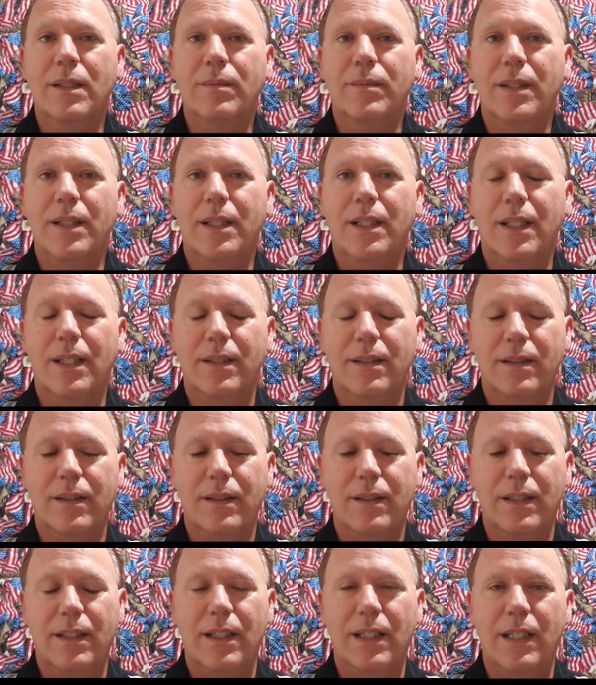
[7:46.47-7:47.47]

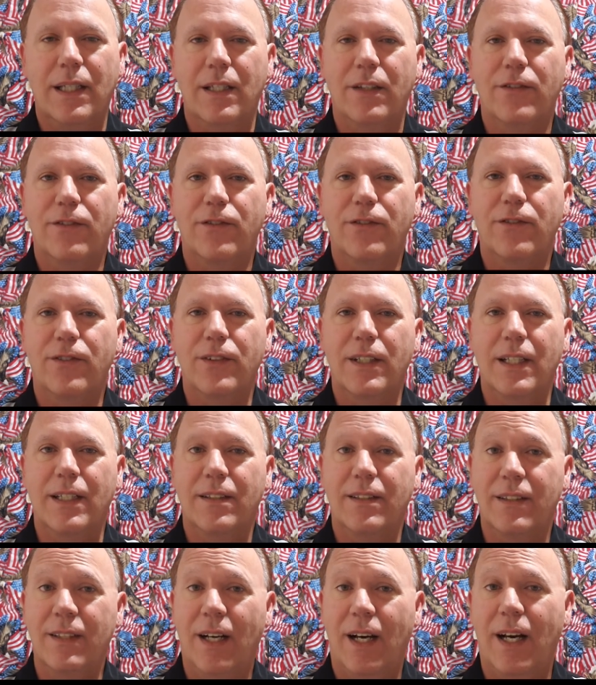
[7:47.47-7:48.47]
Because if
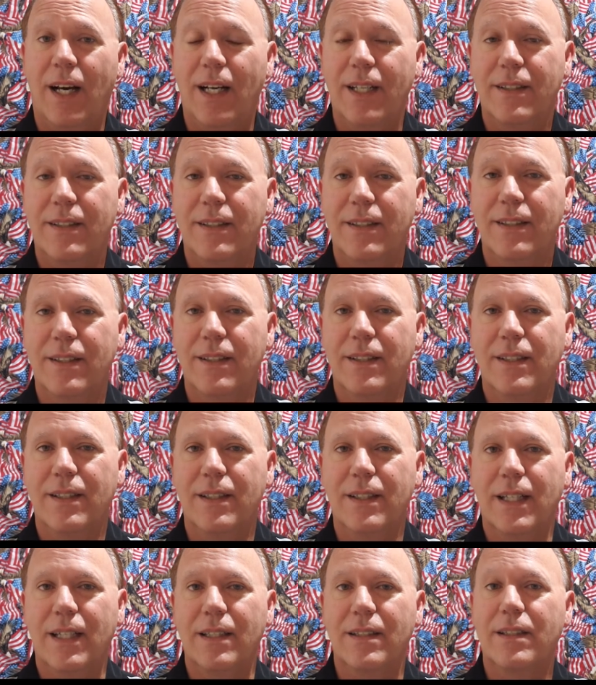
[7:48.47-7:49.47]
it's not,
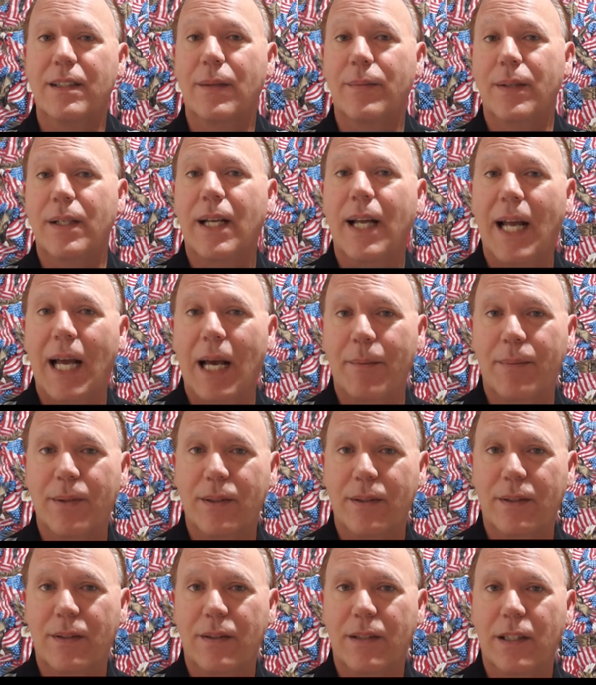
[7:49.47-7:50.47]
and something
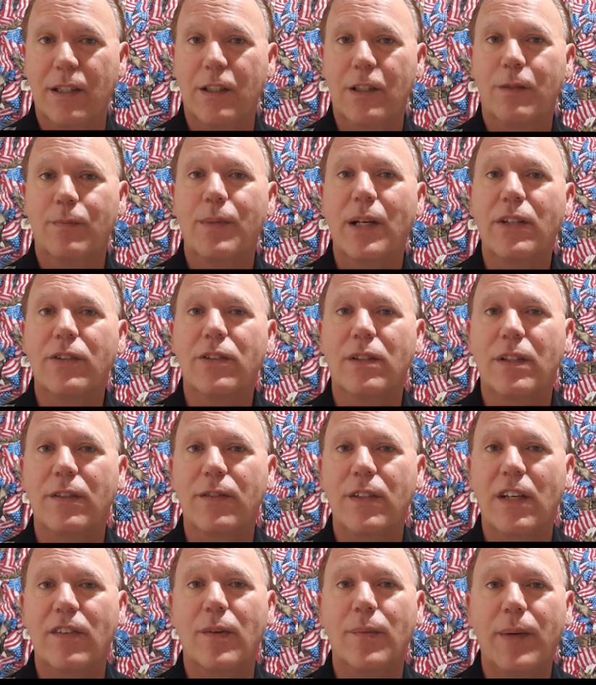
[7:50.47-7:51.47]
happens, especially
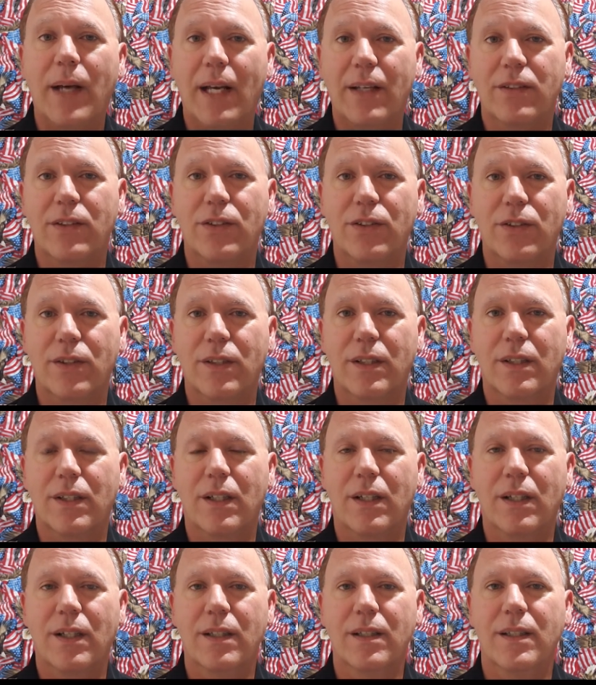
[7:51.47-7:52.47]
if you have a passenger in the
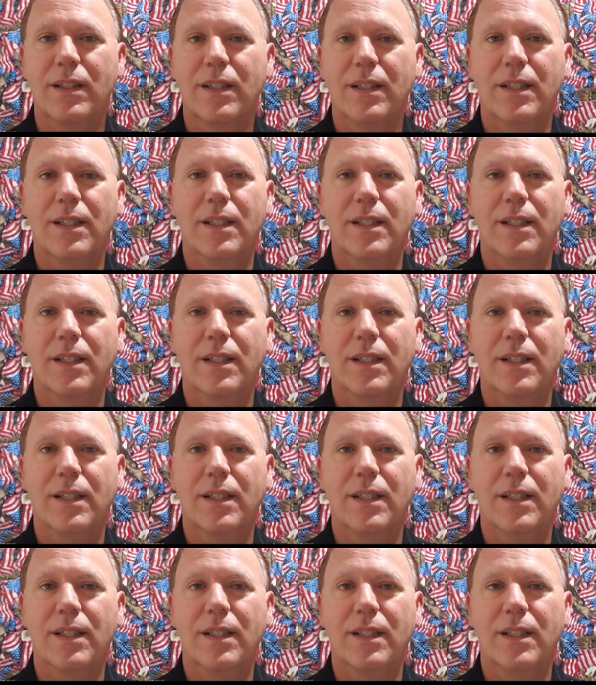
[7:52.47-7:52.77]
car,